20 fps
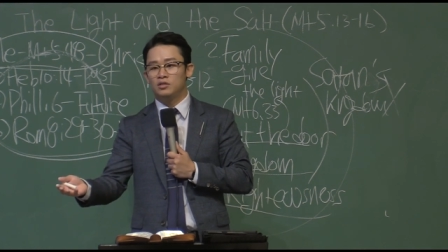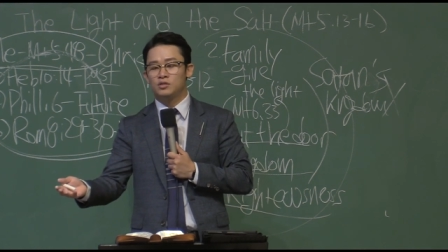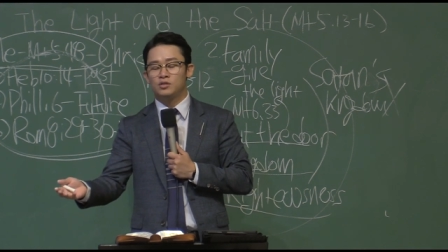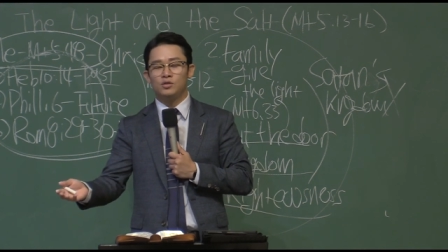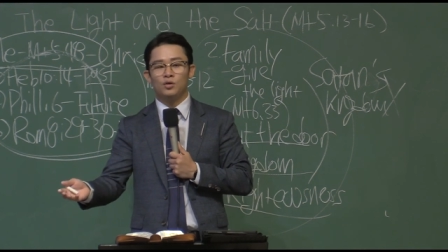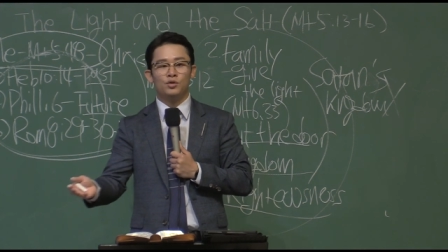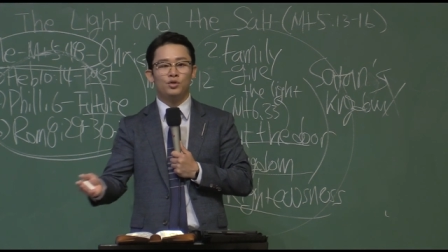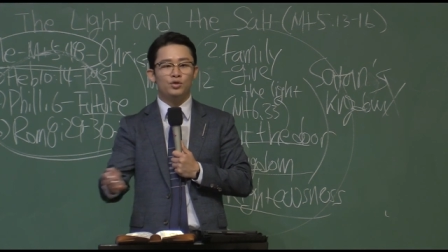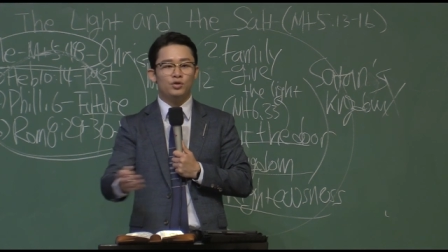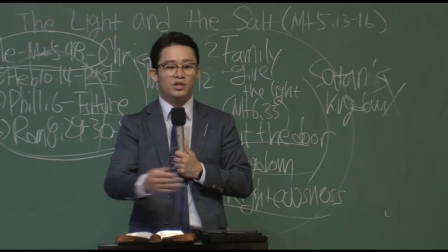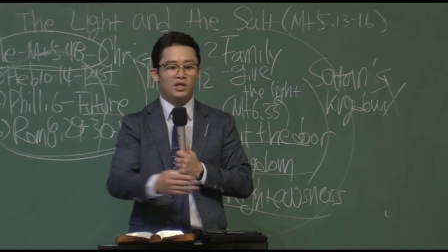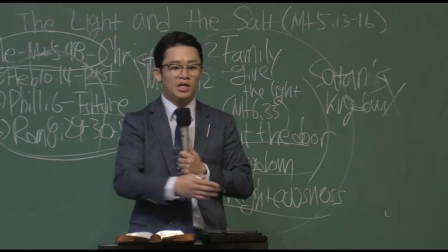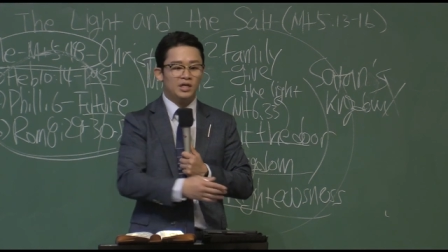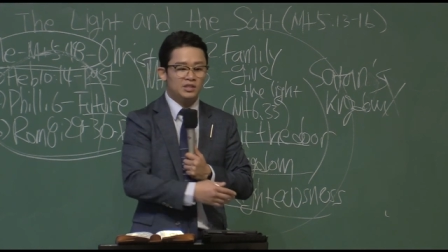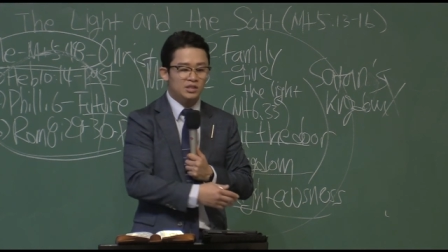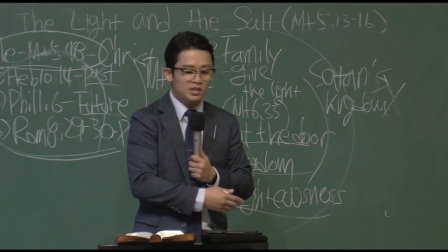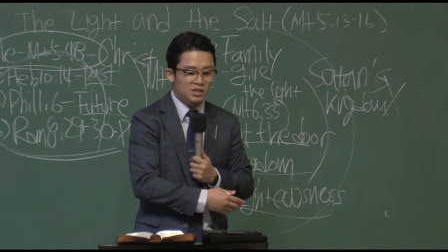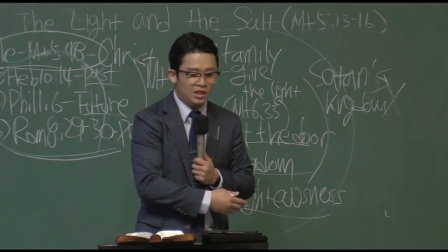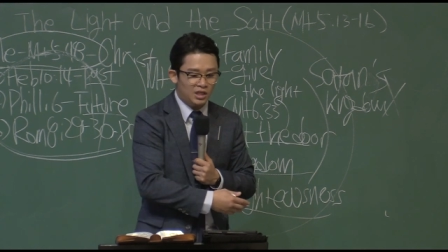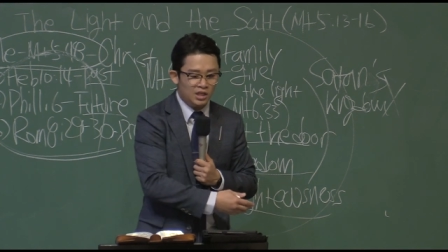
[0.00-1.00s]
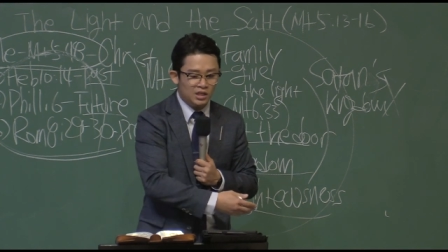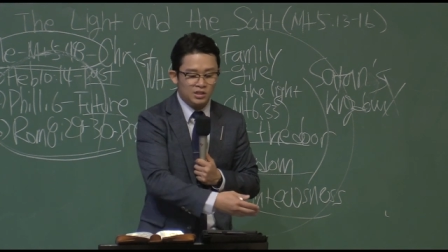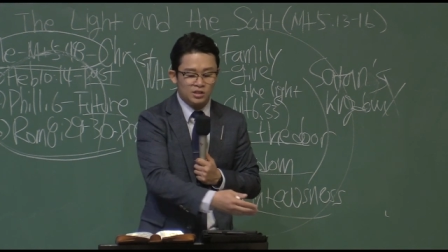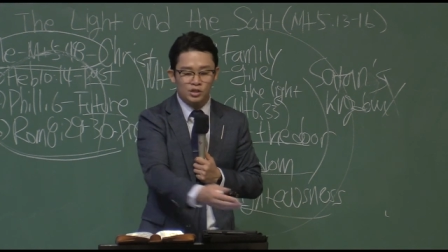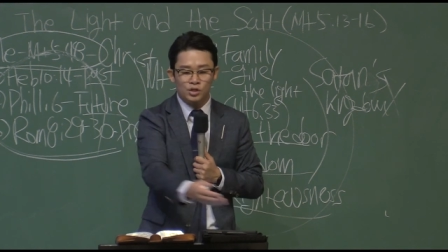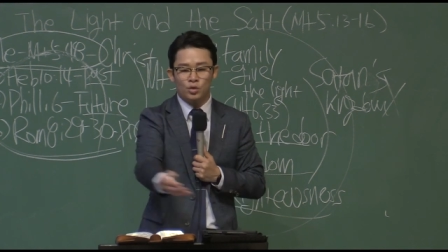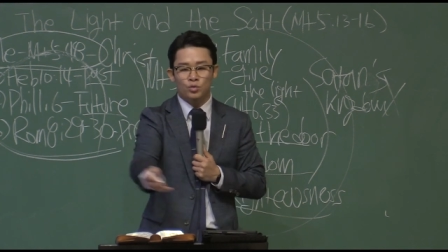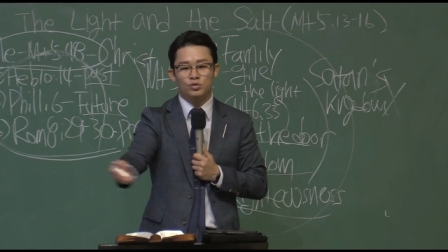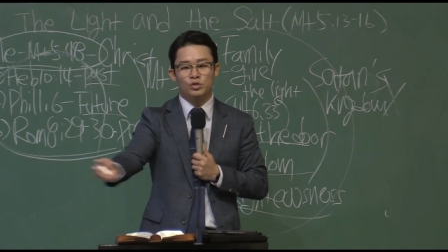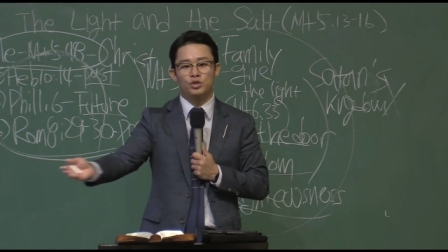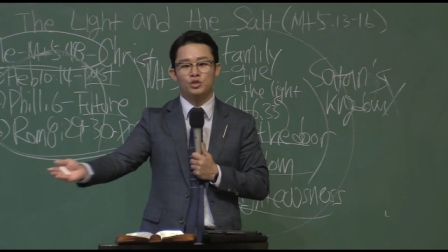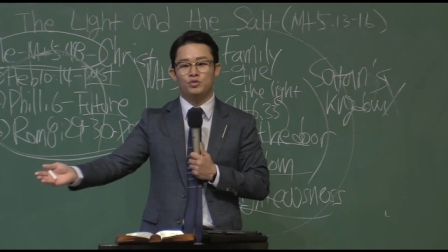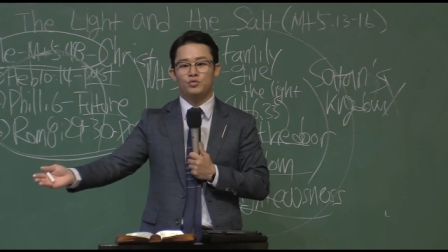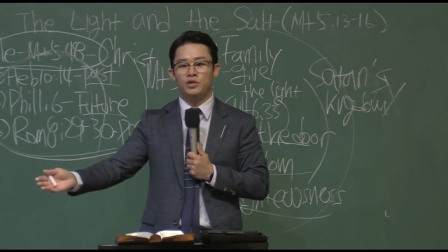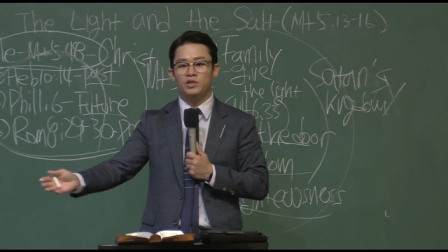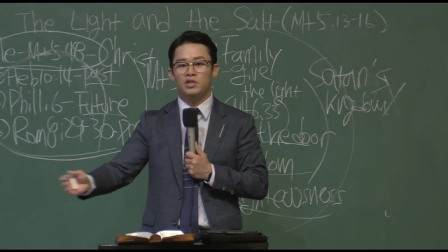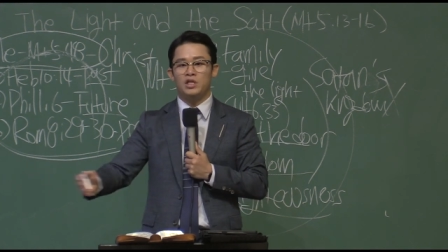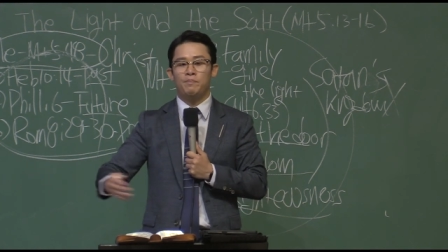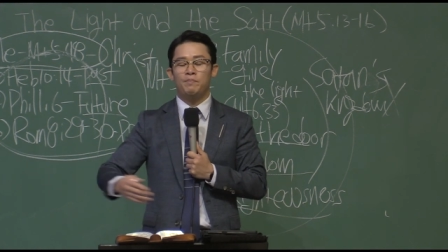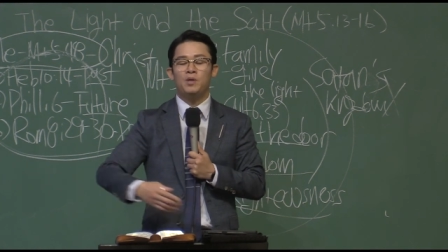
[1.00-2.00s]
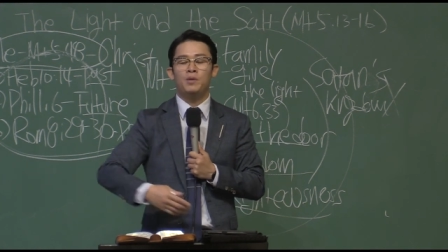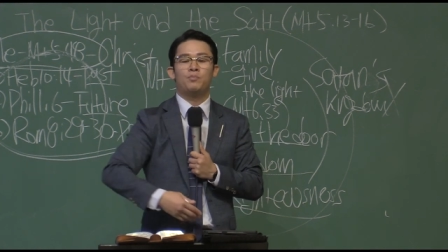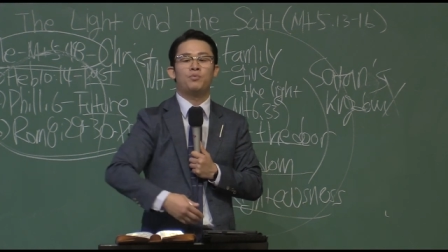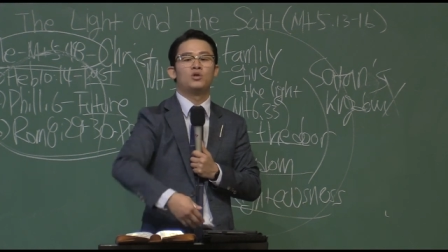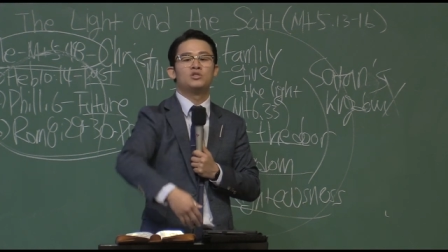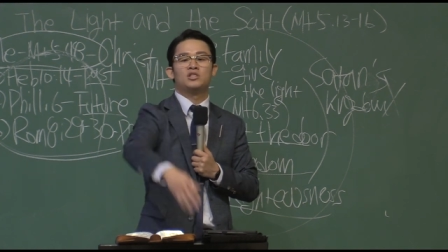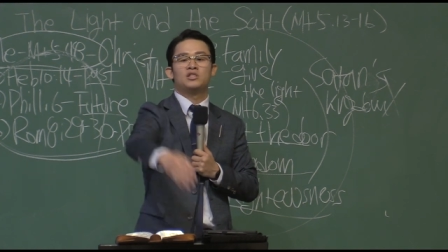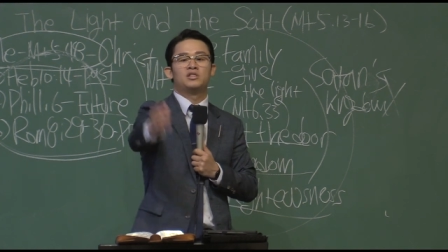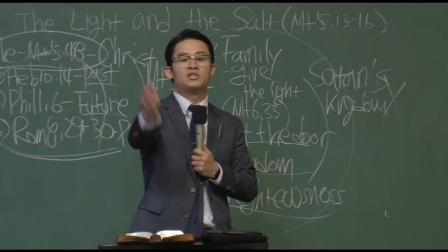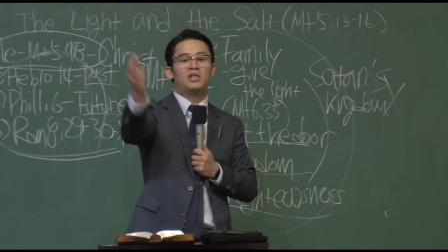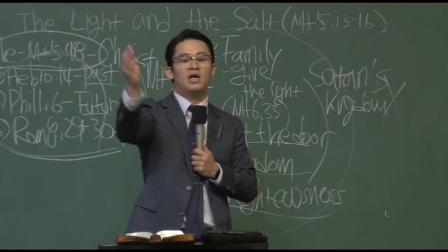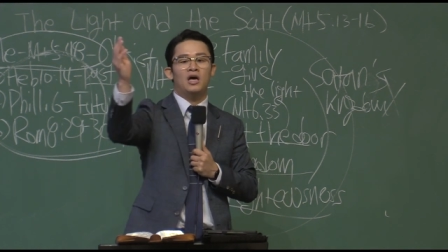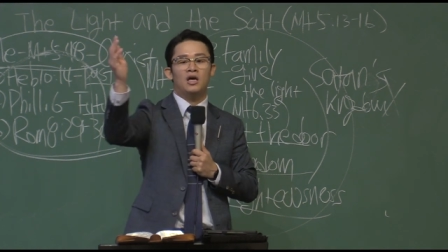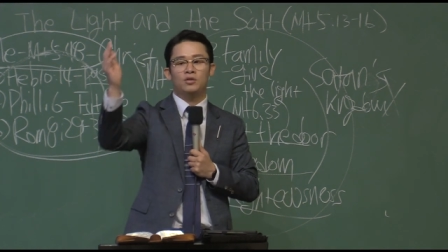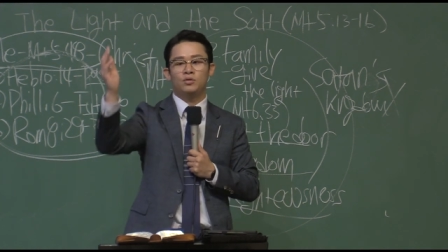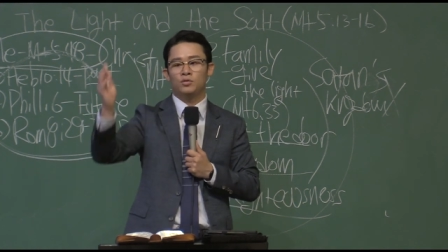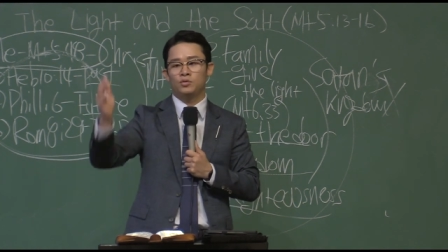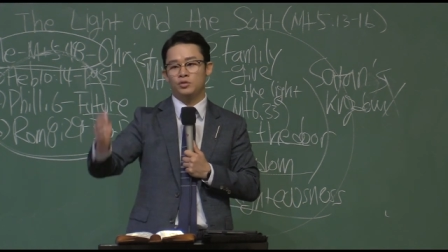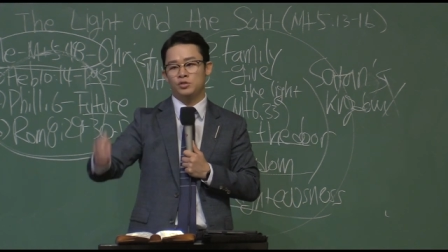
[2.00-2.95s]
So you can see easily on the street that people are just dead on the